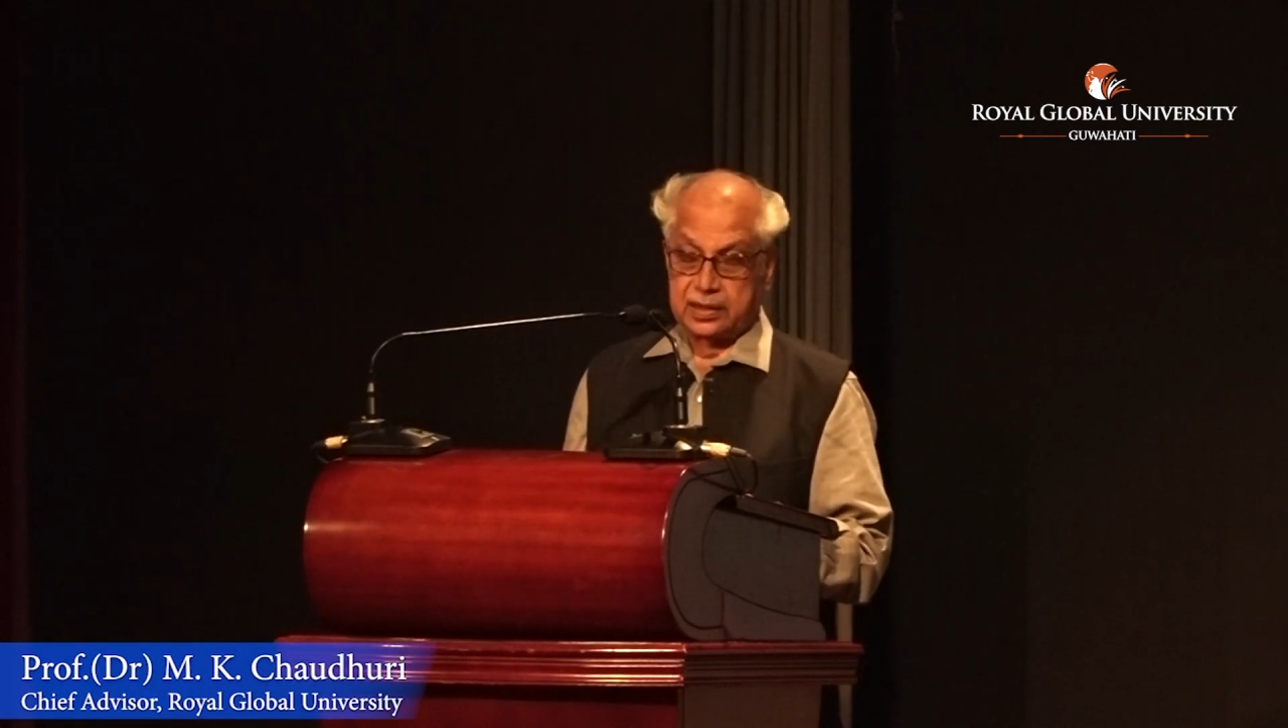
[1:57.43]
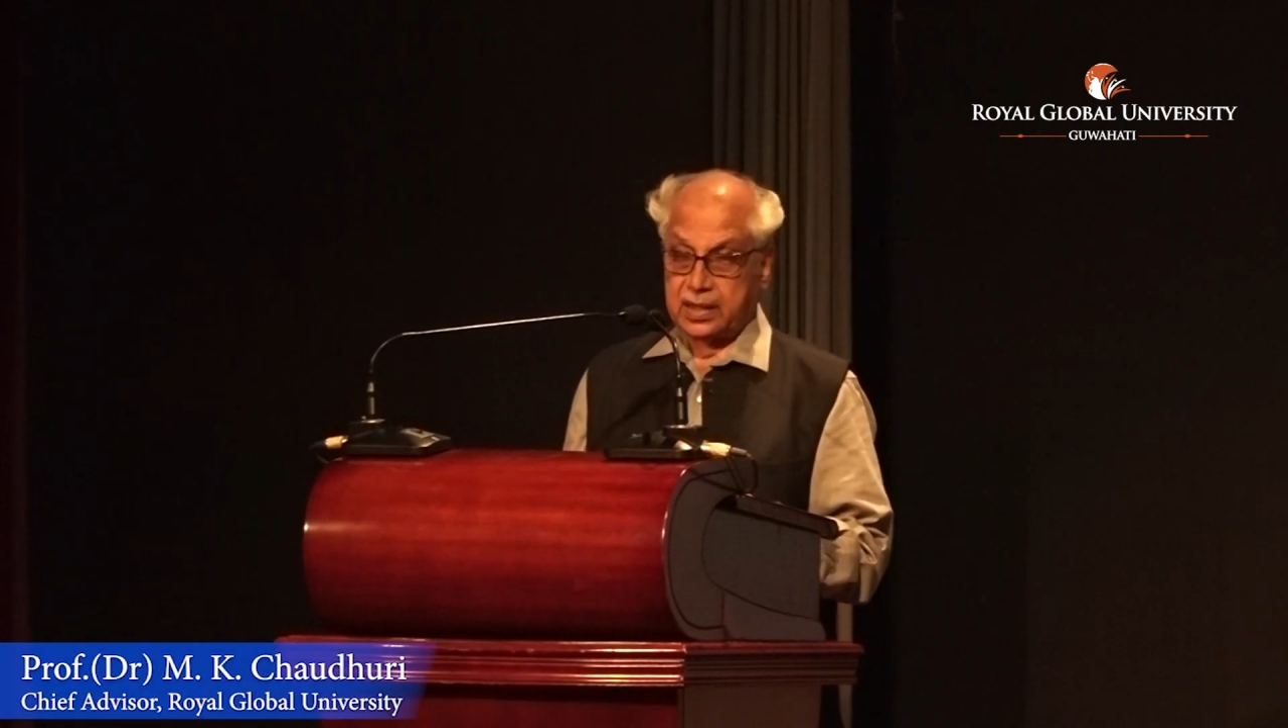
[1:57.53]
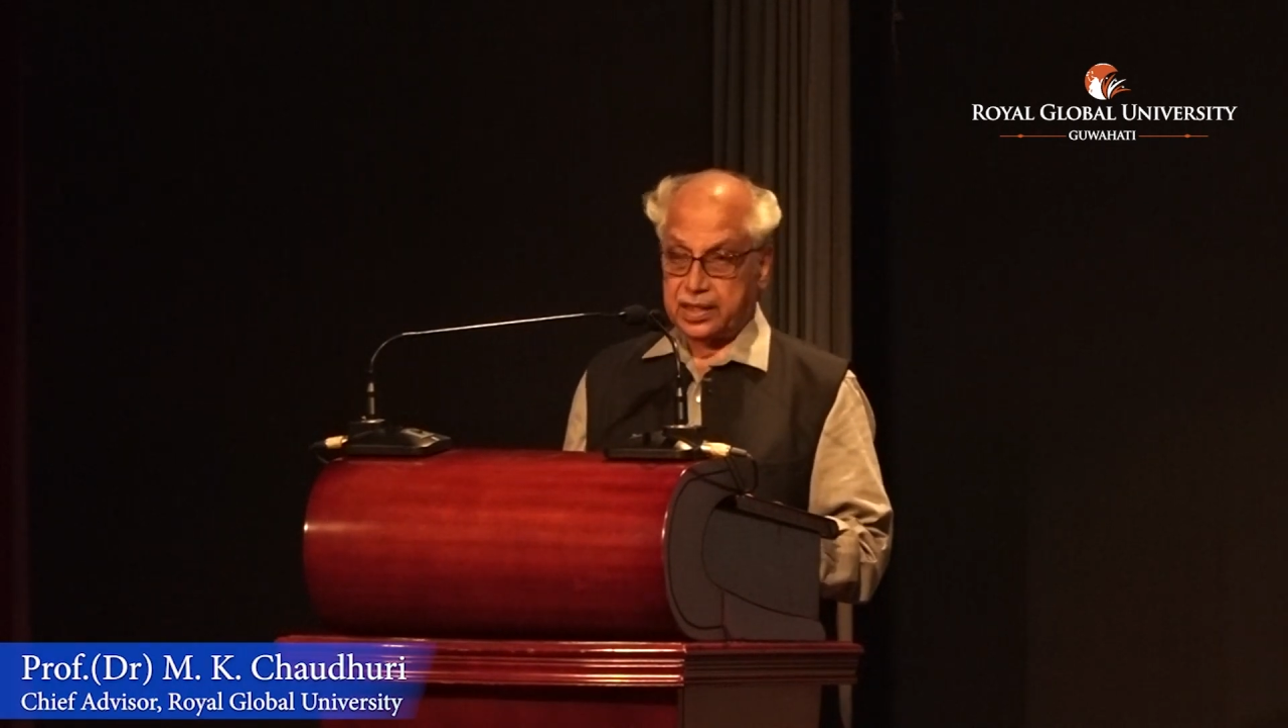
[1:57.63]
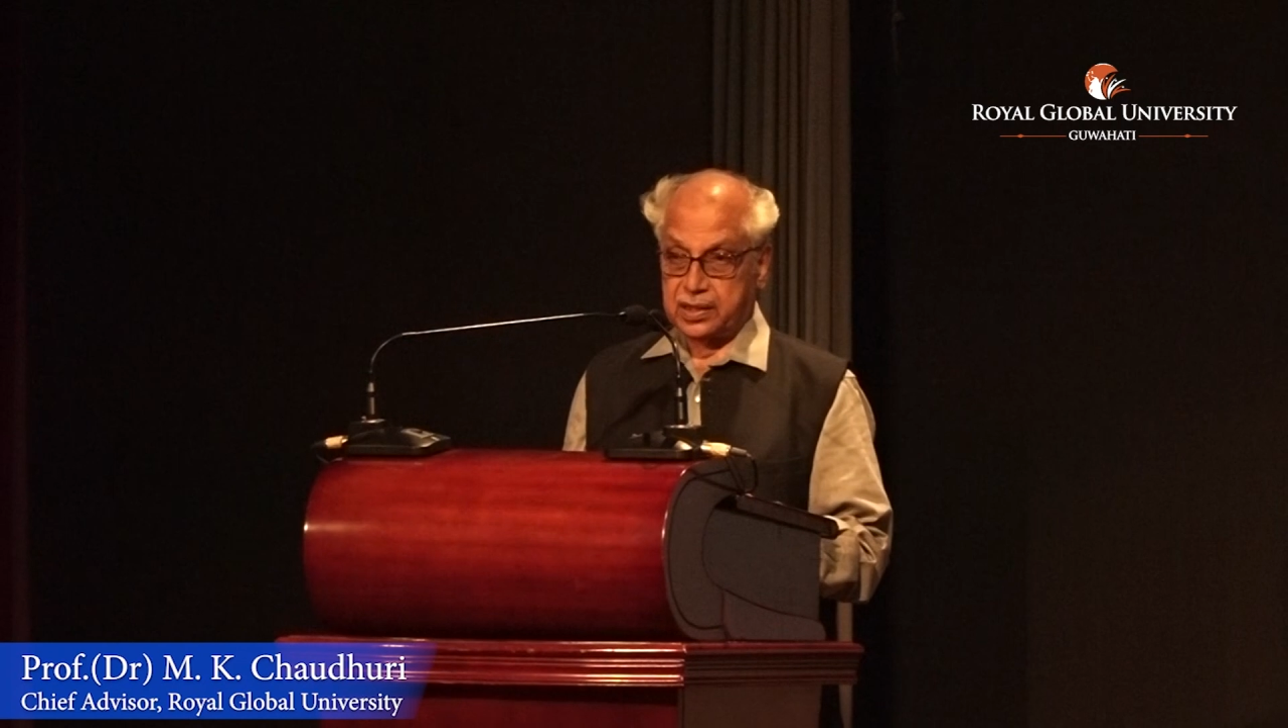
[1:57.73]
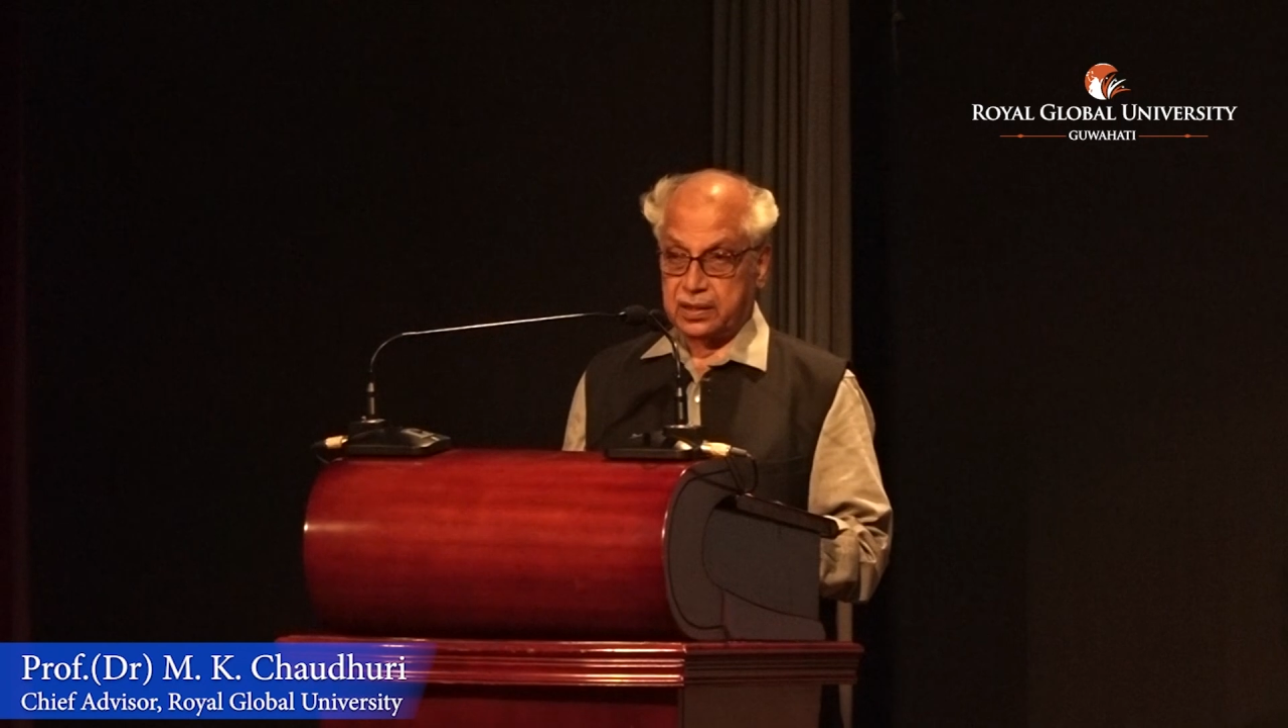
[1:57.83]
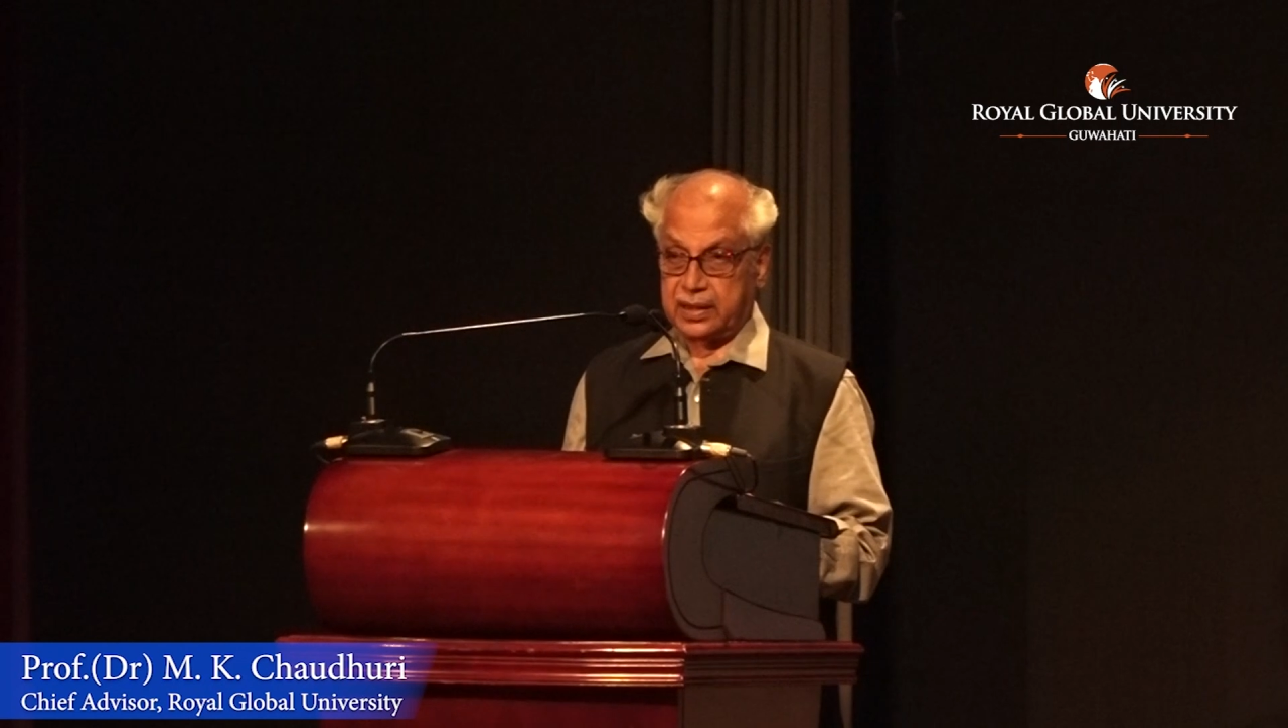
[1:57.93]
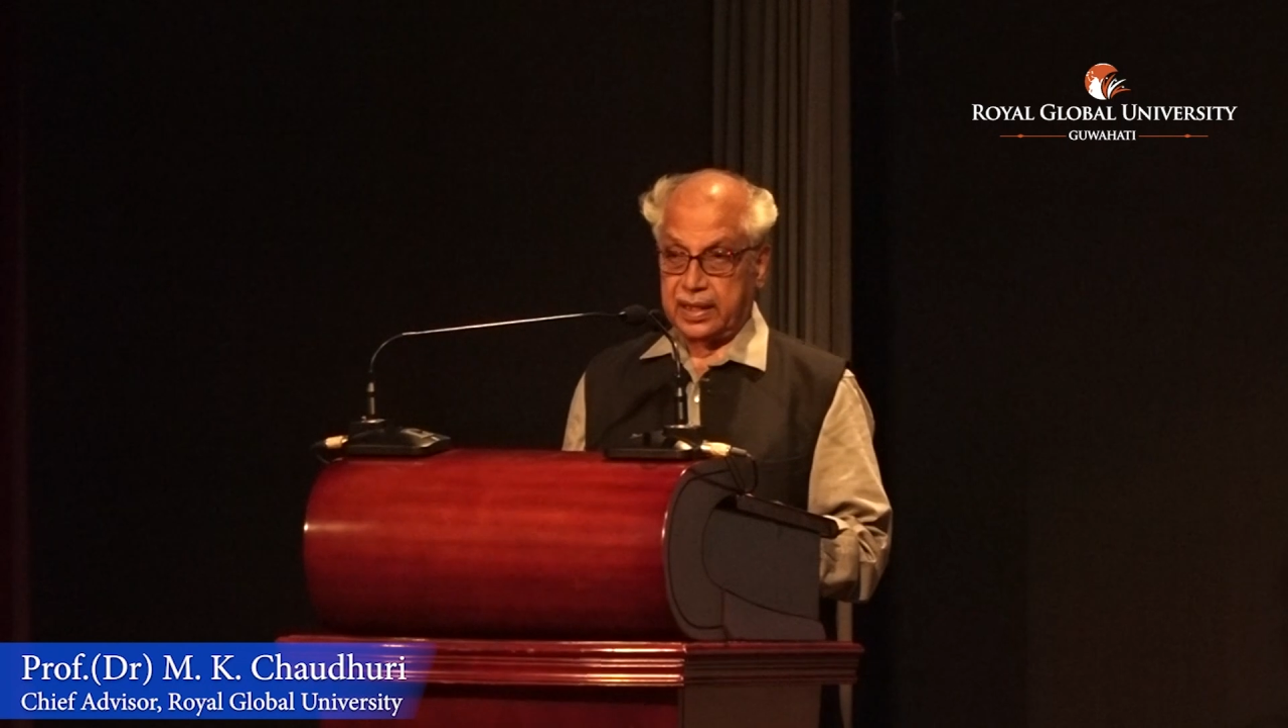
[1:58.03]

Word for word: discussion